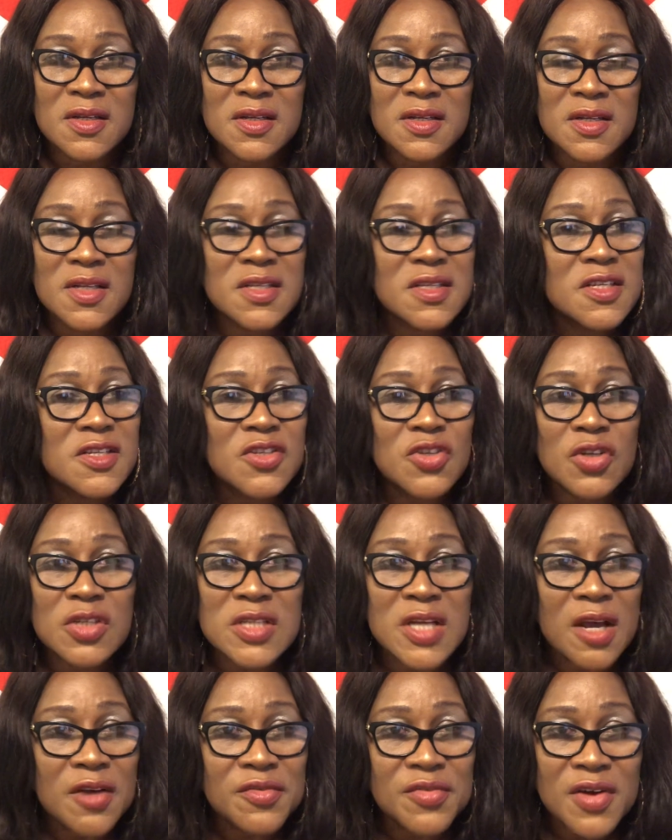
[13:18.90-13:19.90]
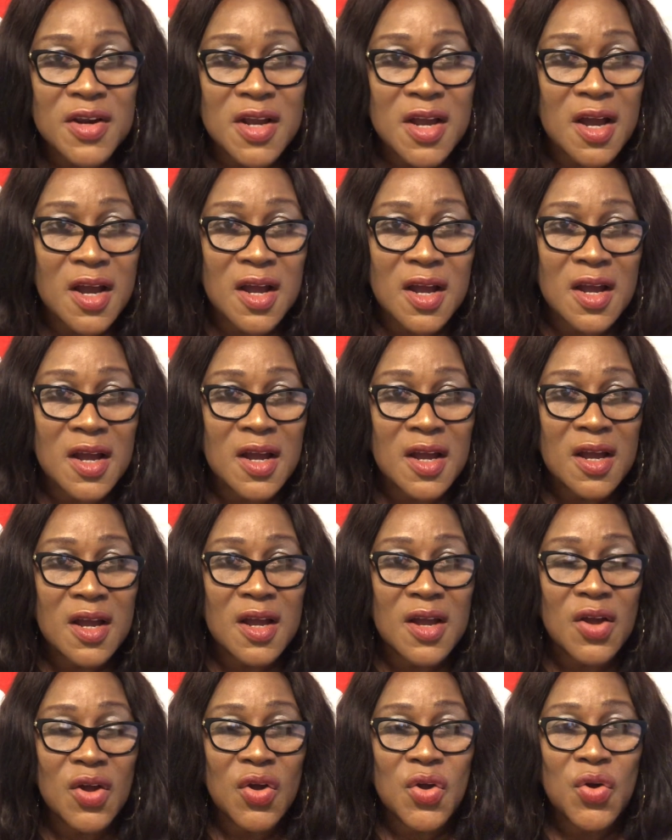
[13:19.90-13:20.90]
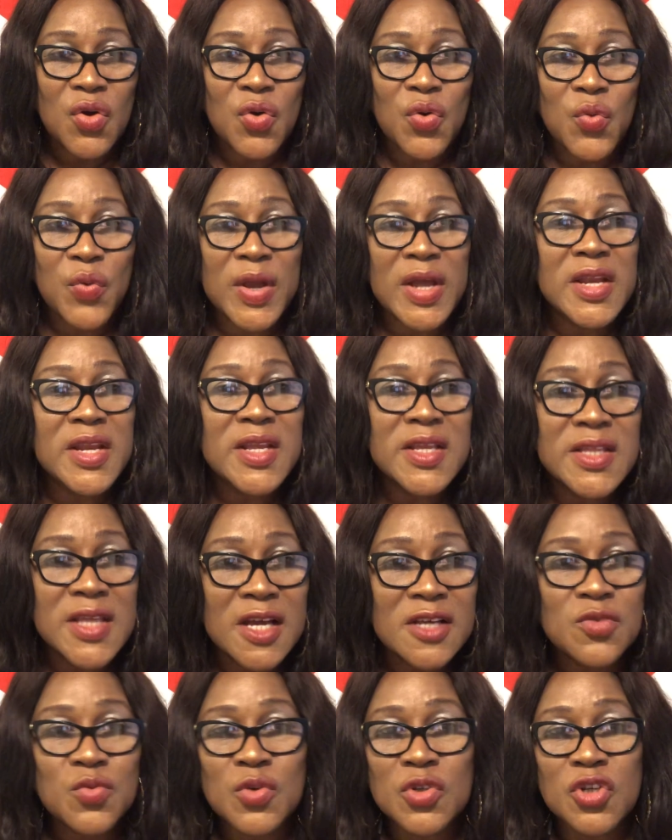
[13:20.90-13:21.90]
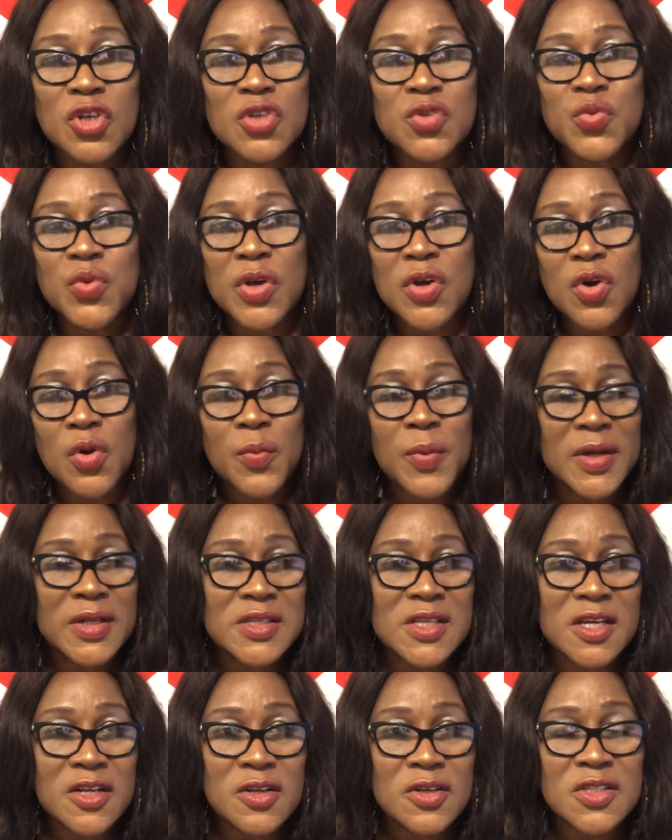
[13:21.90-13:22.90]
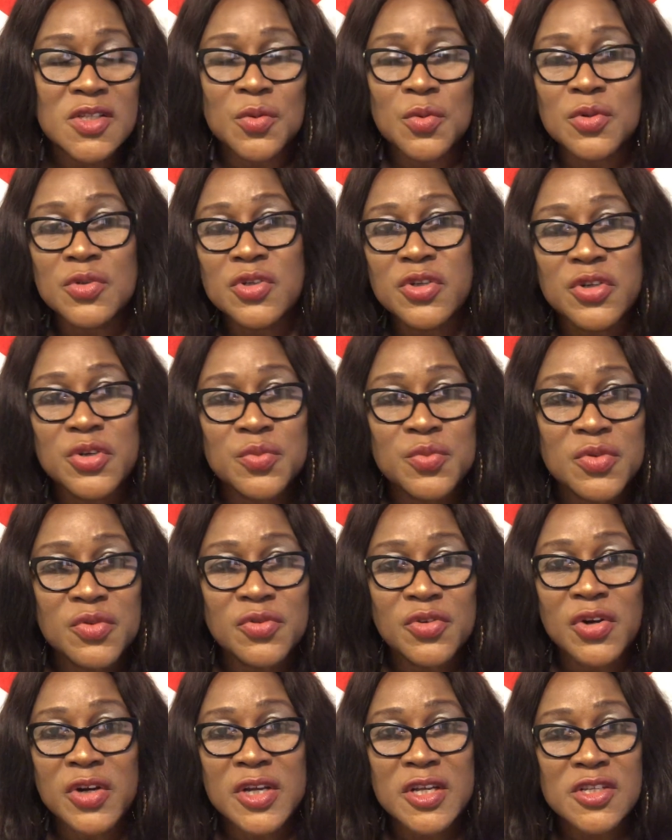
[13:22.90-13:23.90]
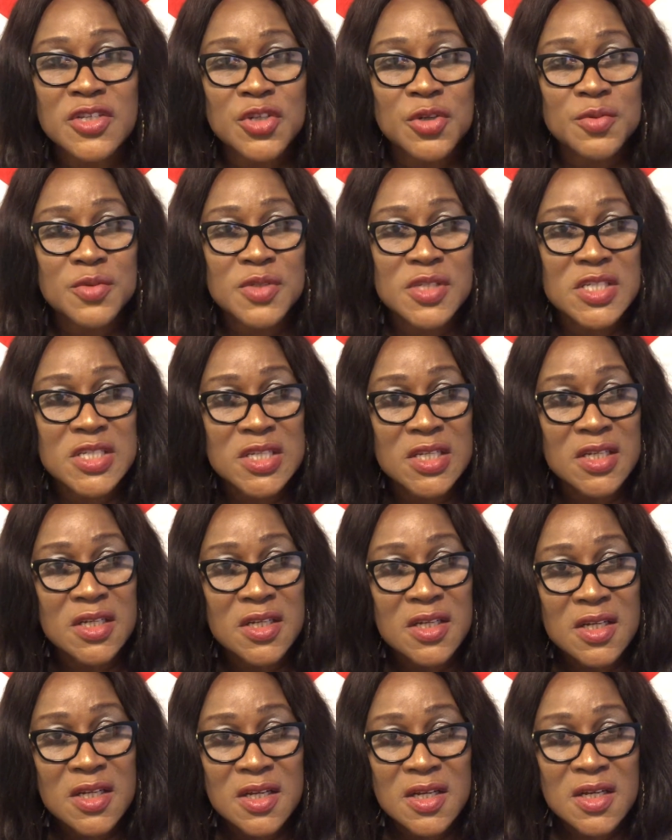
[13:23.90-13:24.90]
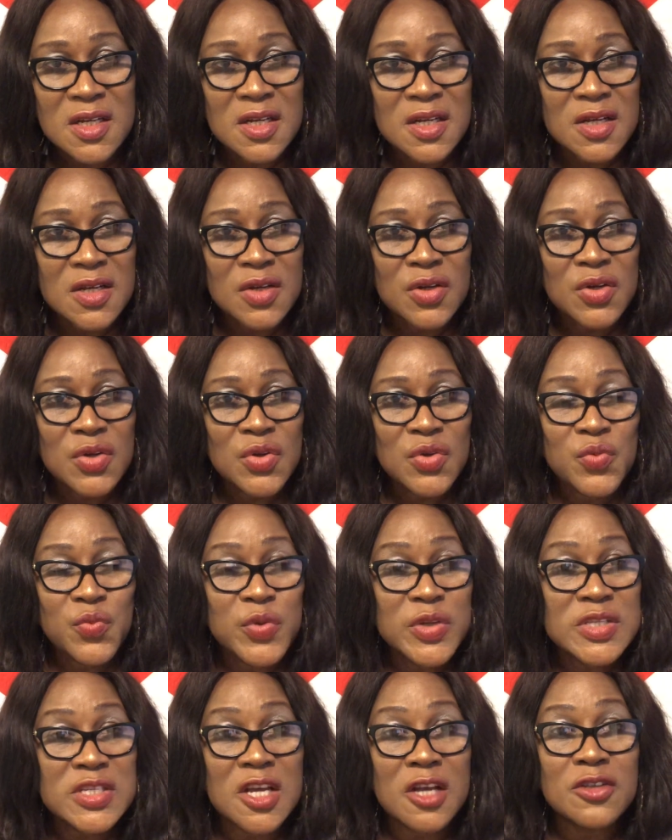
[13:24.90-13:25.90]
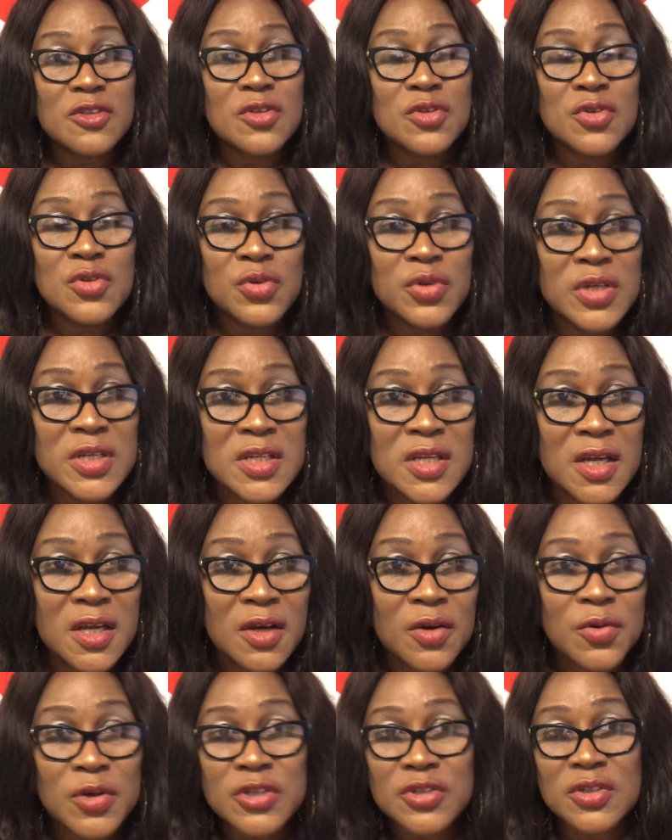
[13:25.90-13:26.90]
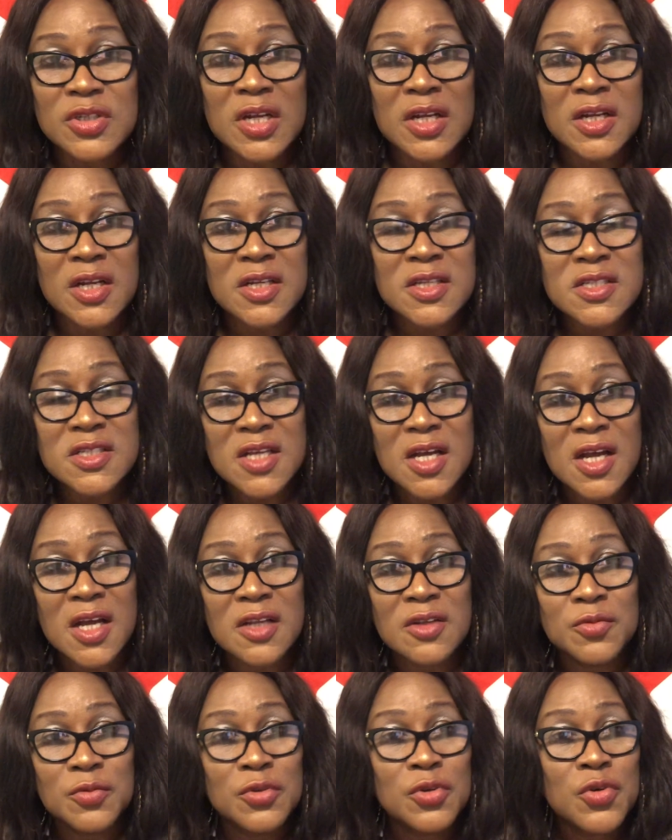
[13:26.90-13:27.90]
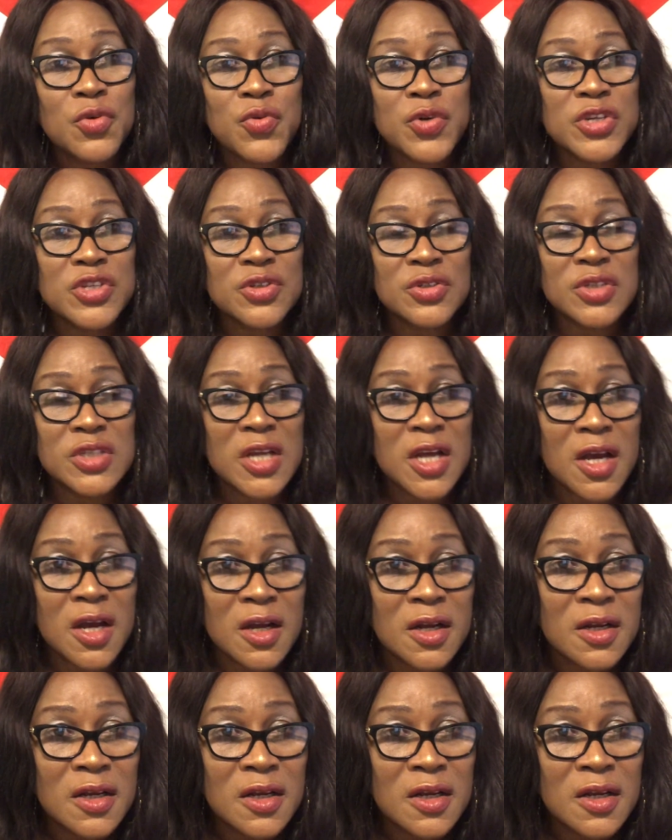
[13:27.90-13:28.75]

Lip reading: This is not Africa, where leaders will just wake up and tell us they want to remove oil subsidy without doing a question and answer, no questionnaire.